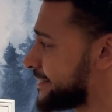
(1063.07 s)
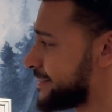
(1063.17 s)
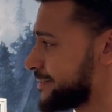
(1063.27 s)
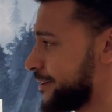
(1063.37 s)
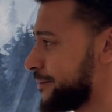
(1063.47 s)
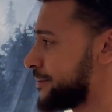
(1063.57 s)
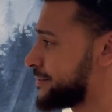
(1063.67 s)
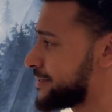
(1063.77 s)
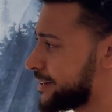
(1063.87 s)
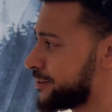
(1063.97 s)
So,
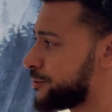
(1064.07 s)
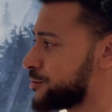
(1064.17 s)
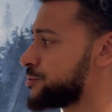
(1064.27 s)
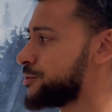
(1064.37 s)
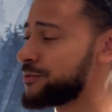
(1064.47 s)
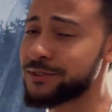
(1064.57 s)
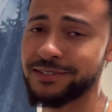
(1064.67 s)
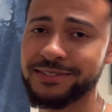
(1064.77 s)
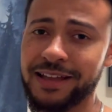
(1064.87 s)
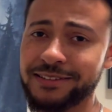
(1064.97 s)
10 cold truths for the
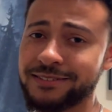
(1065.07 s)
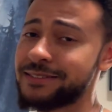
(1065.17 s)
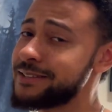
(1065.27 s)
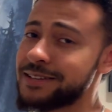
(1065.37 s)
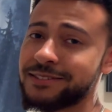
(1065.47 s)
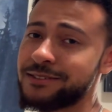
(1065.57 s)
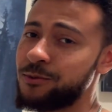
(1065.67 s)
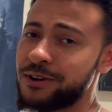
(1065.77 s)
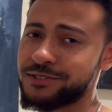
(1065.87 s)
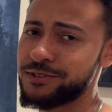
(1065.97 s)
10s. The 10s don't
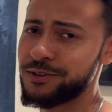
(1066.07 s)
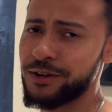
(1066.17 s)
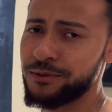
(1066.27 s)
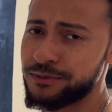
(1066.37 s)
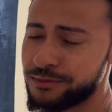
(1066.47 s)
want you to know.